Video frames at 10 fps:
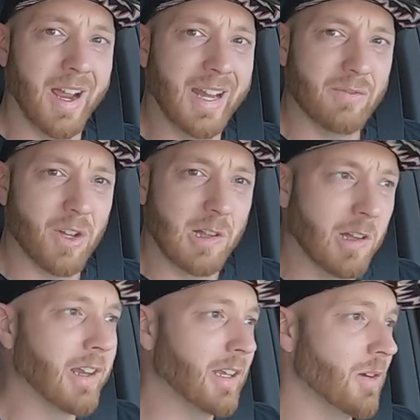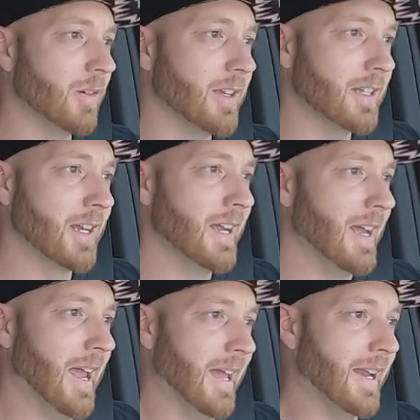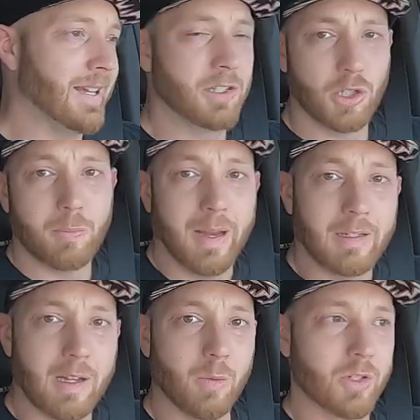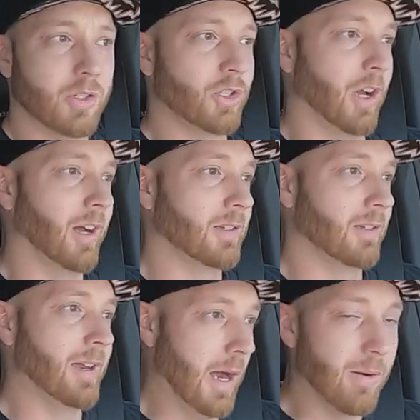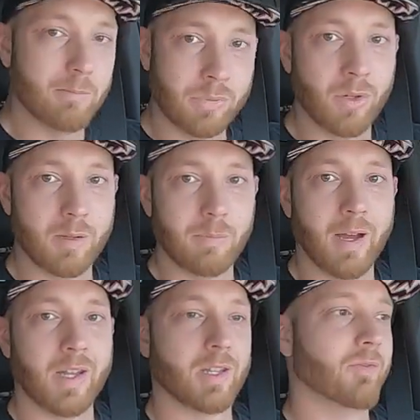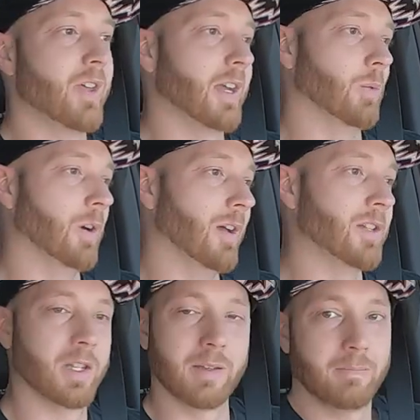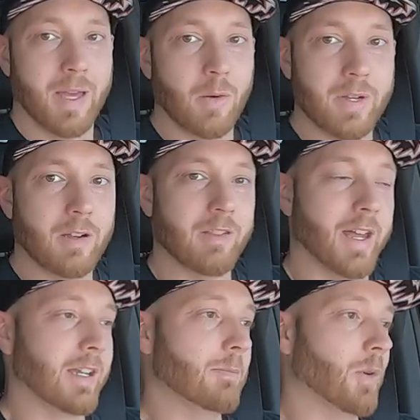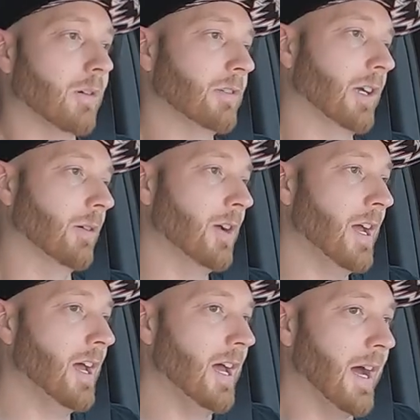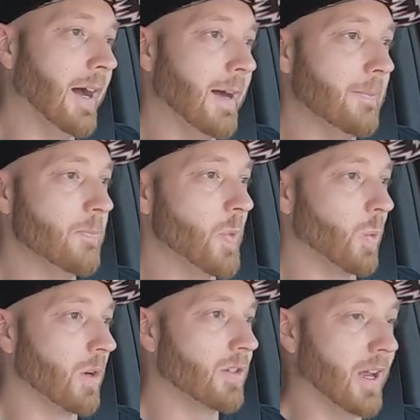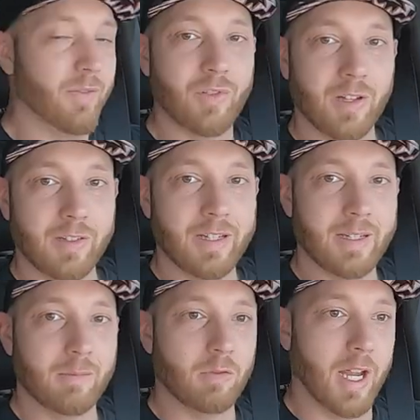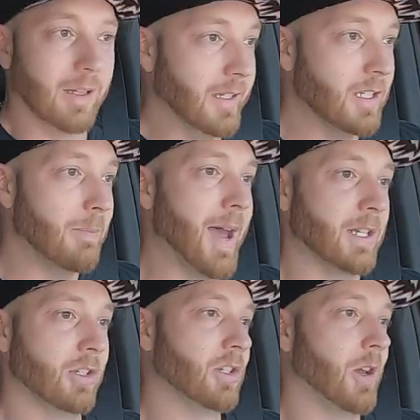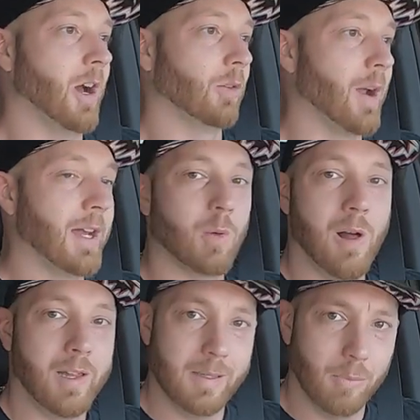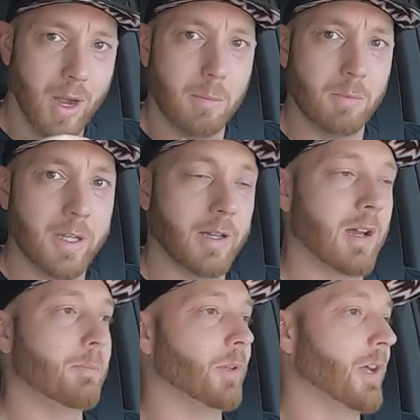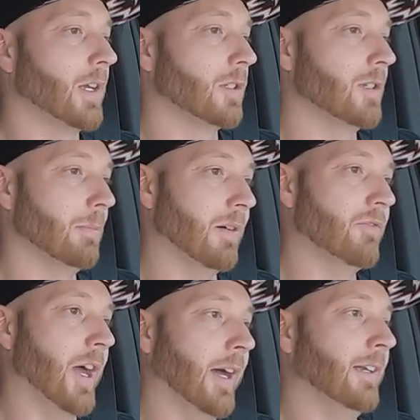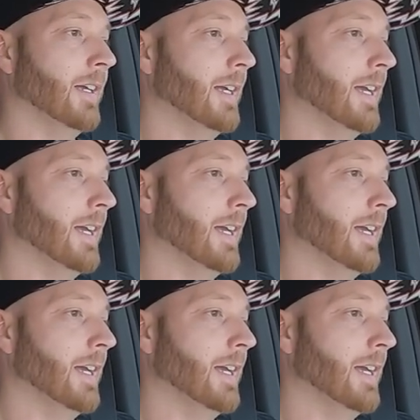kind of a clunking noise, and I suspected it was the shocks, and now I'm pretty positive that it was. So I don't hear that anymore. So we're definitely at least back to stock ride quality, probably a couple notches above that.